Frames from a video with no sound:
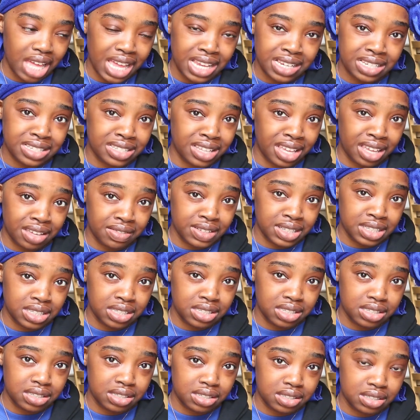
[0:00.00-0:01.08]
I just have it.
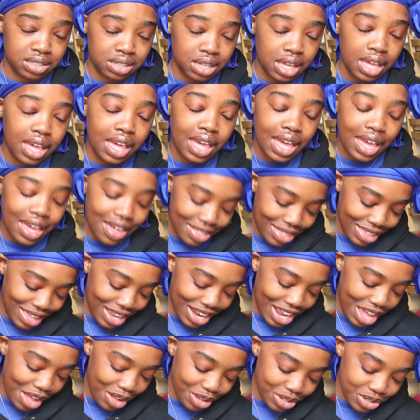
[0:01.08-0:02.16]
And
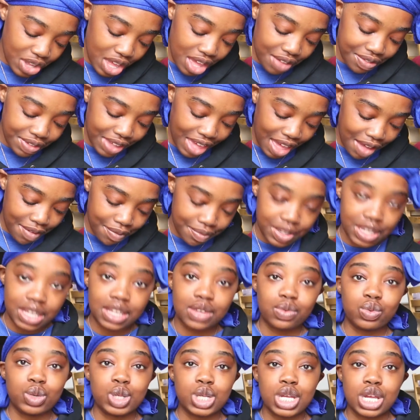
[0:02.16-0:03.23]
then I also have
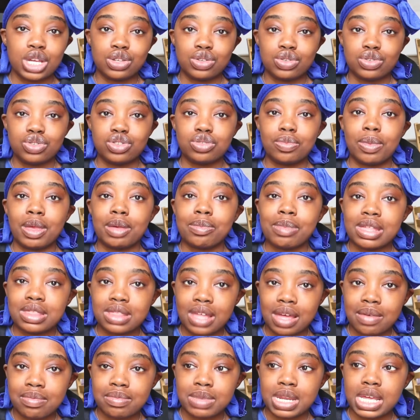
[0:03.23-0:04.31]
Canva, which I use to make my
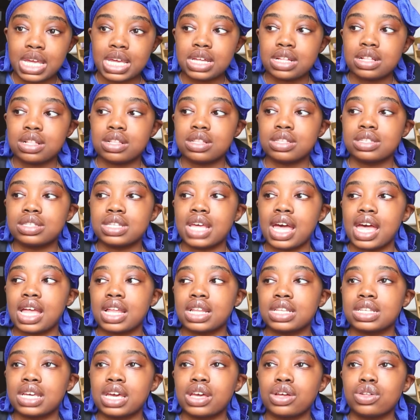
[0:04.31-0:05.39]
thumbnails,
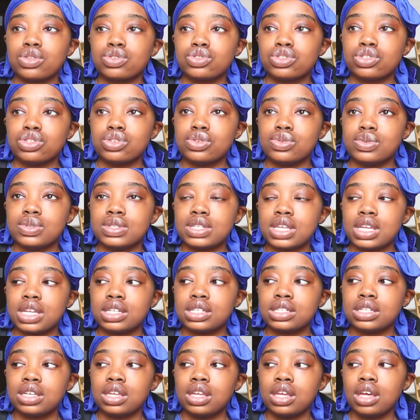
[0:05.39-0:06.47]
and I also use
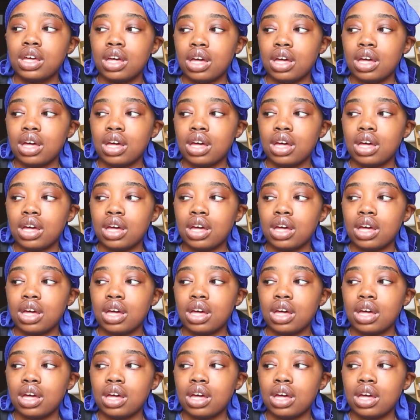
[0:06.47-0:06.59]
it